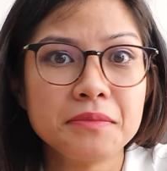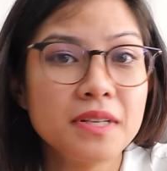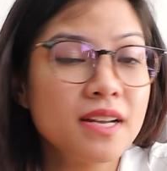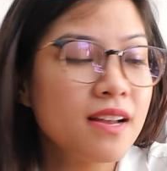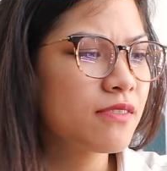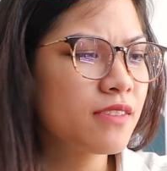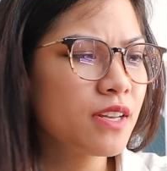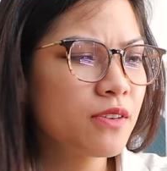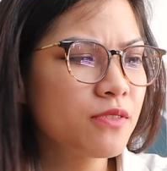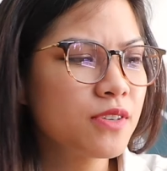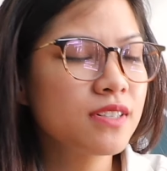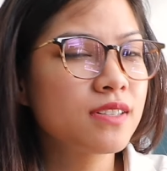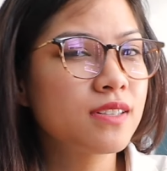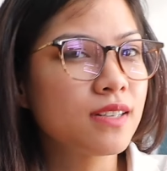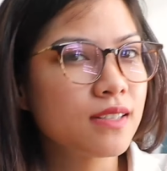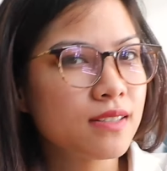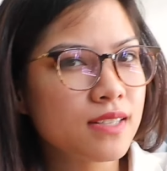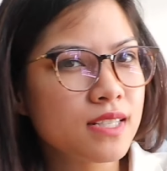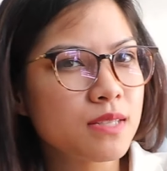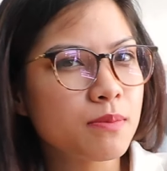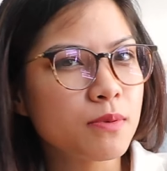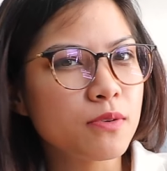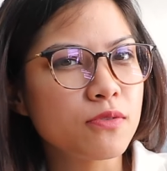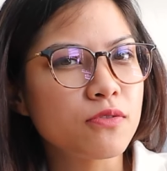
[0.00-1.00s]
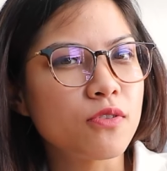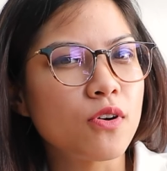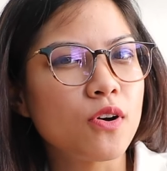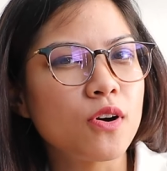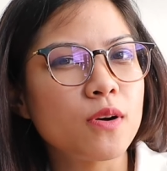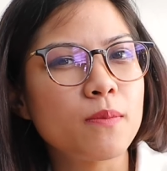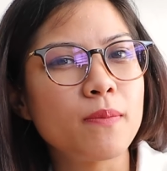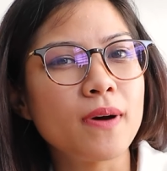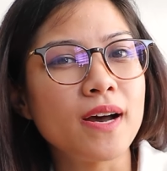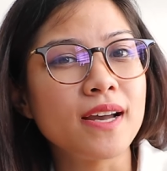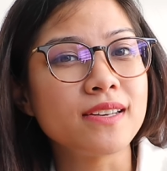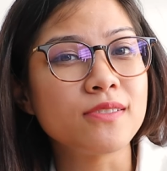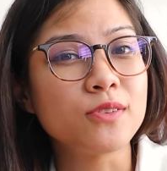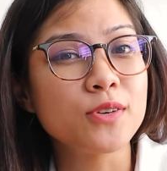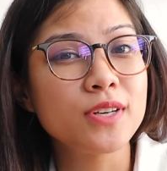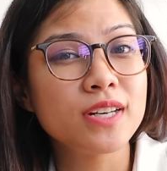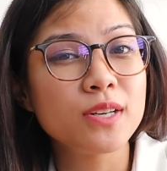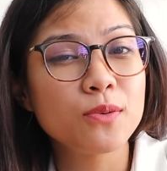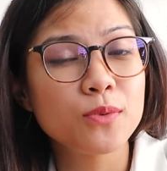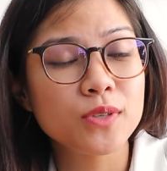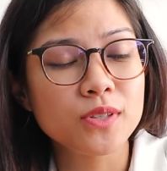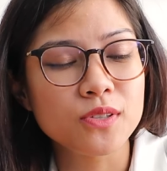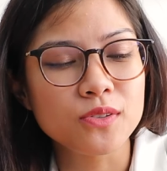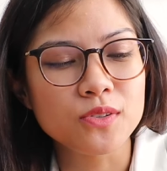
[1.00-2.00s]
I've never done this before, but I
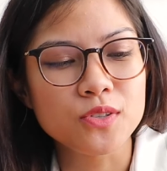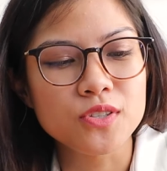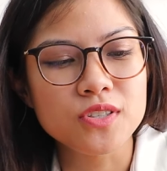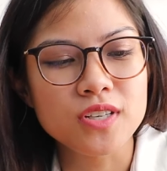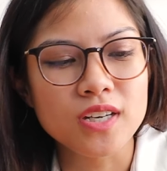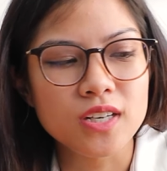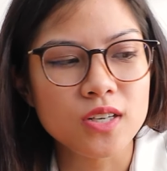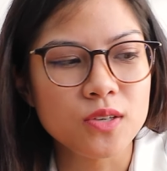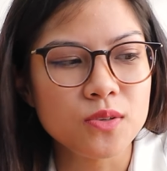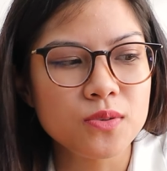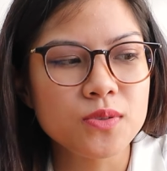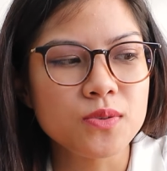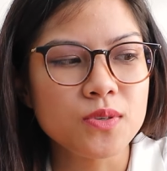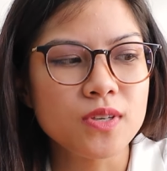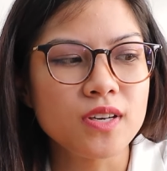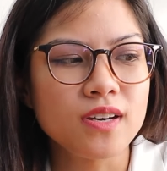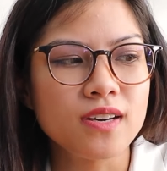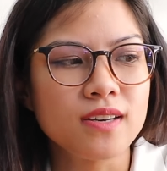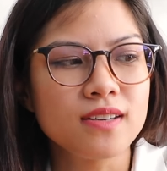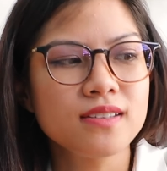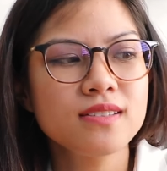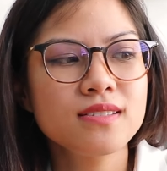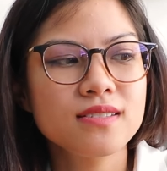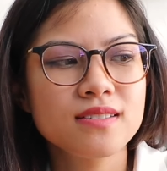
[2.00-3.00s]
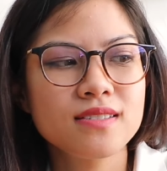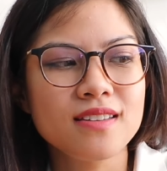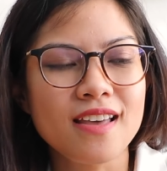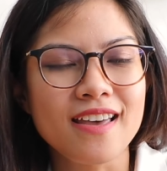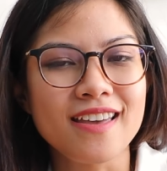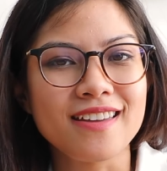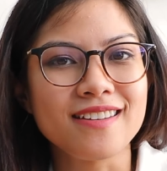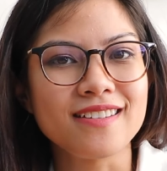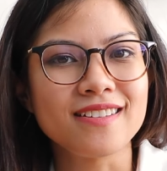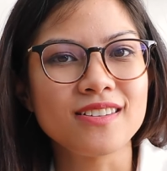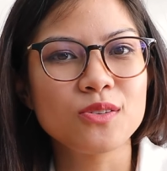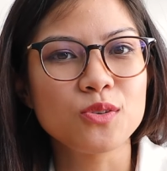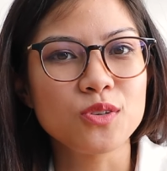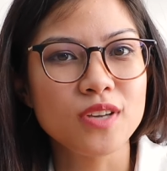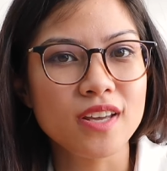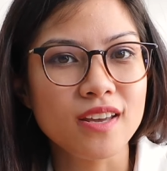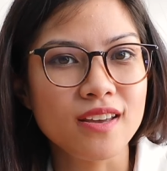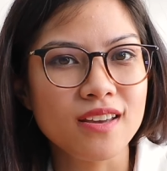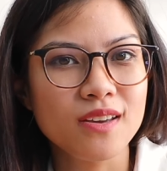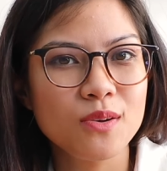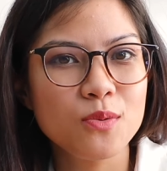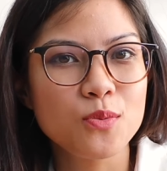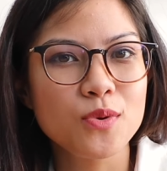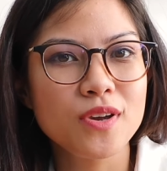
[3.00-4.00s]
really wanted to share this with you guys, and
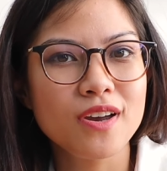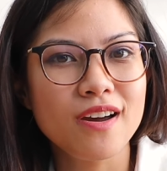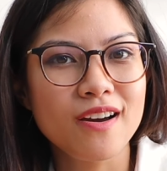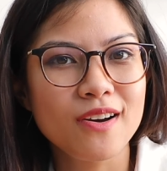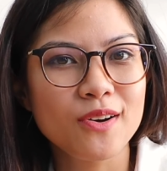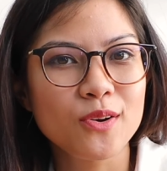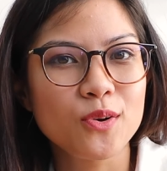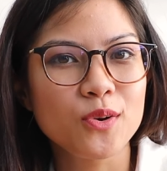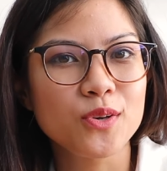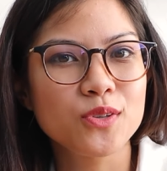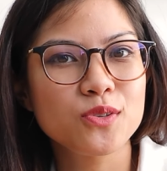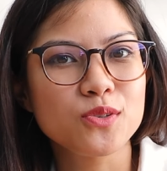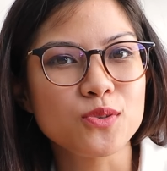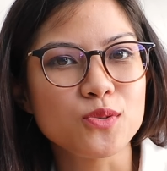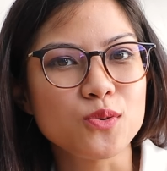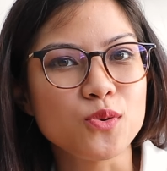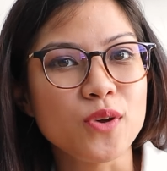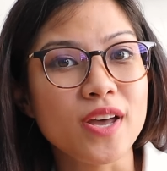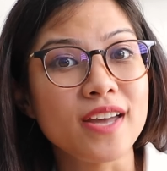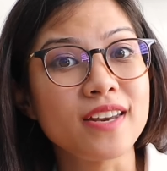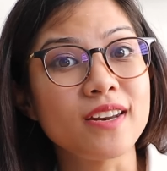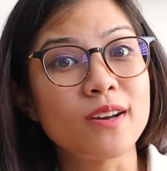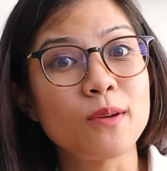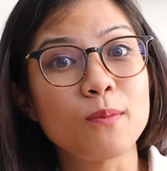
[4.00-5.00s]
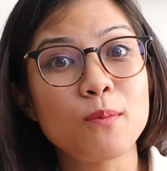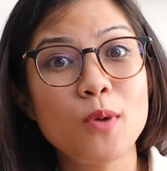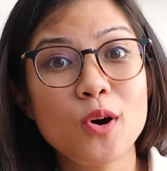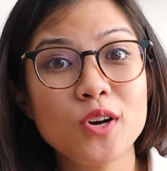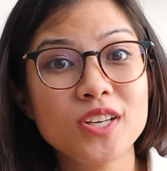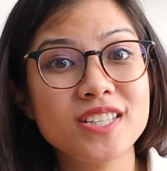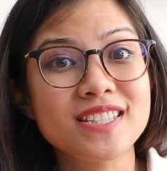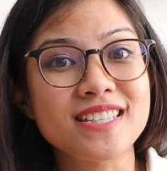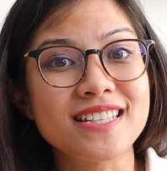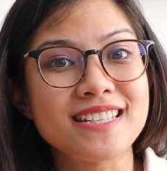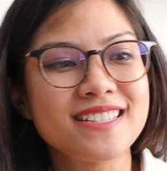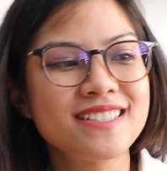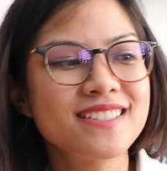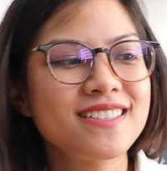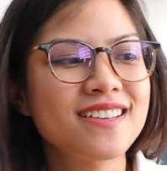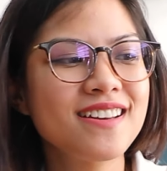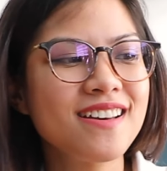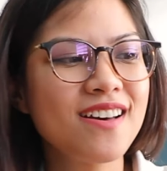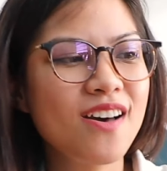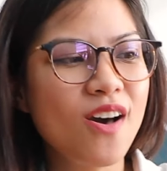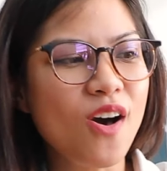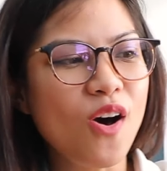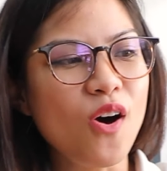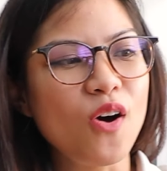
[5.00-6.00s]
today we are going to do an unboxing
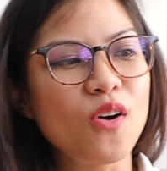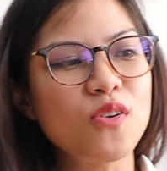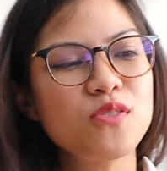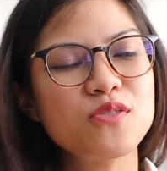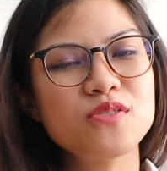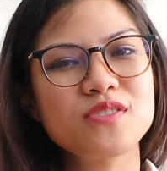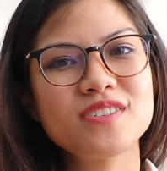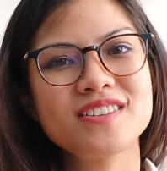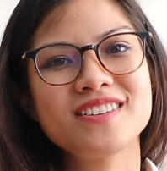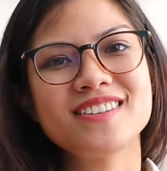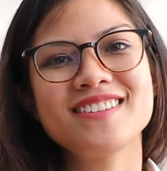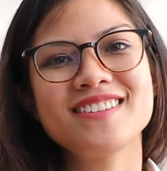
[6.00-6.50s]
of